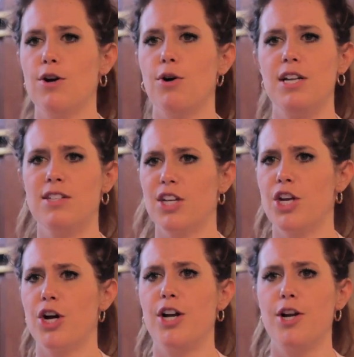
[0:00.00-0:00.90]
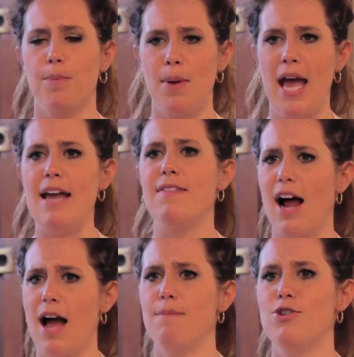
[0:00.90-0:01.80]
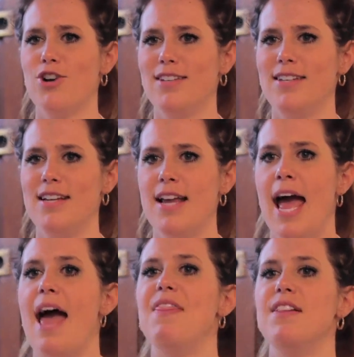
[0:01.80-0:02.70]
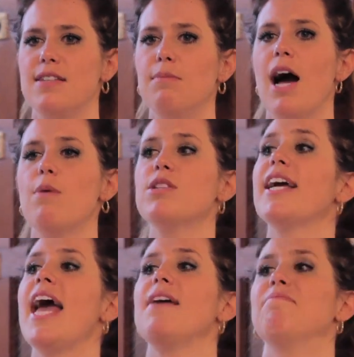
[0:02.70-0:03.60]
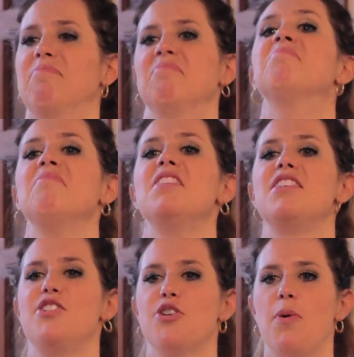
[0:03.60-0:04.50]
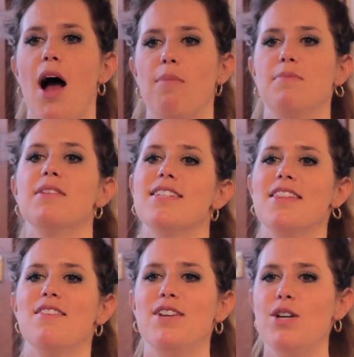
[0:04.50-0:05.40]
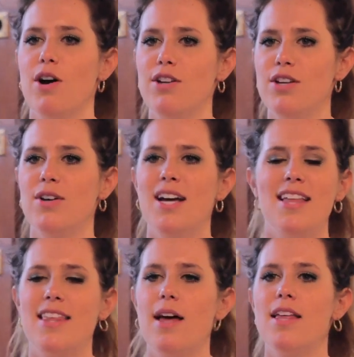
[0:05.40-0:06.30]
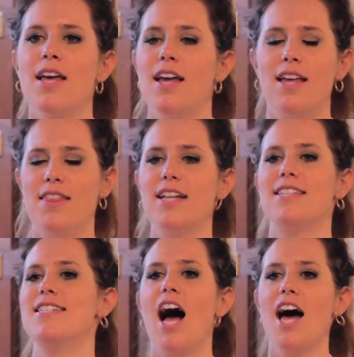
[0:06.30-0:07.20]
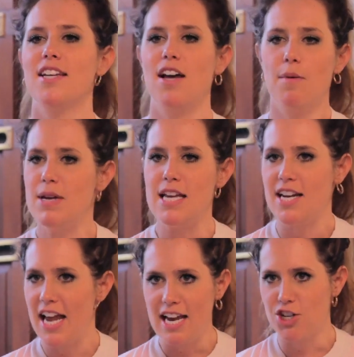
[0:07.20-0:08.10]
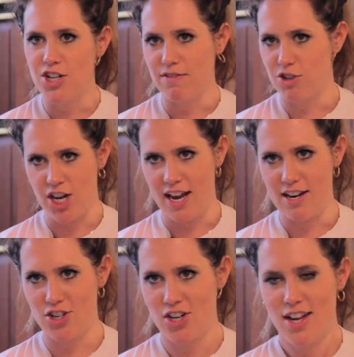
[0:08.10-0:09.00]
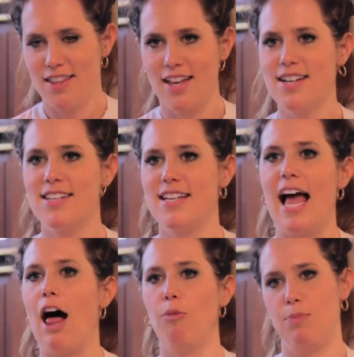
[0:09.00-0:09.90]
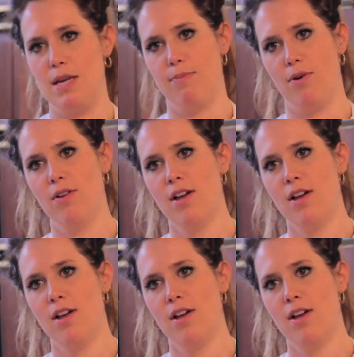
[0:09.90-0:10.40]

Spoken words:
or insecurity or pain that I'm addressing, and then some guy was like, hey, this is your problem, and sent the video on to you, that's not being an agent of change. That doesn't help people